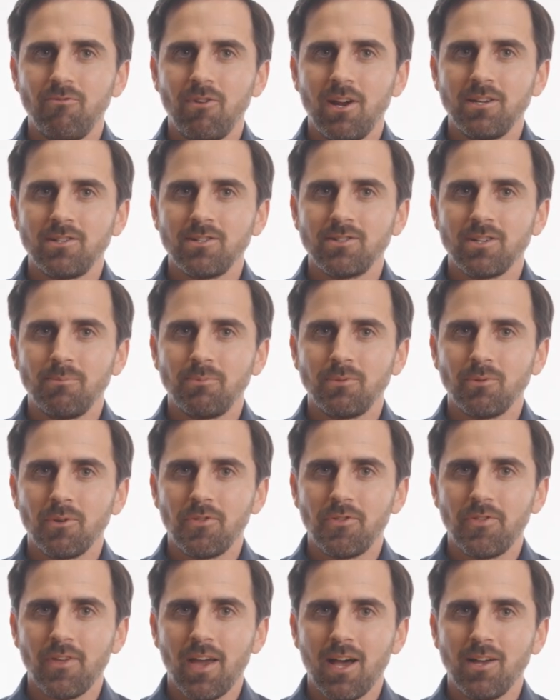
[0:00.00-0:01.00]
ranges up to
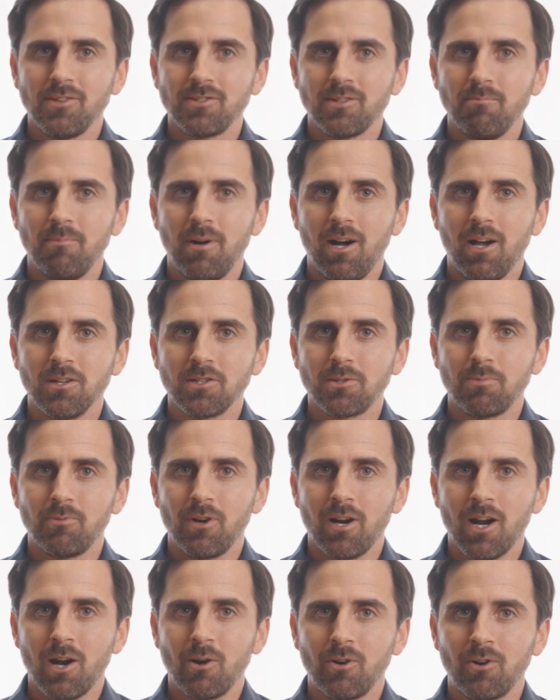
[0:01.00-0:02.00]
1,000 bottles
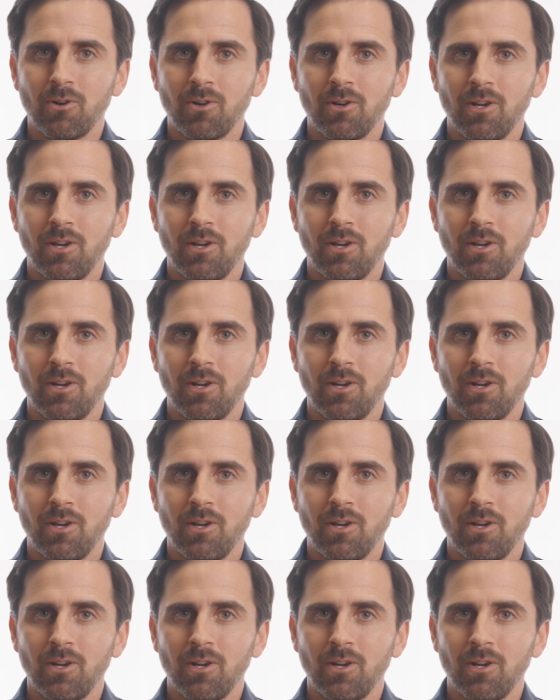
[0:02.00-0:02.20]
per hour,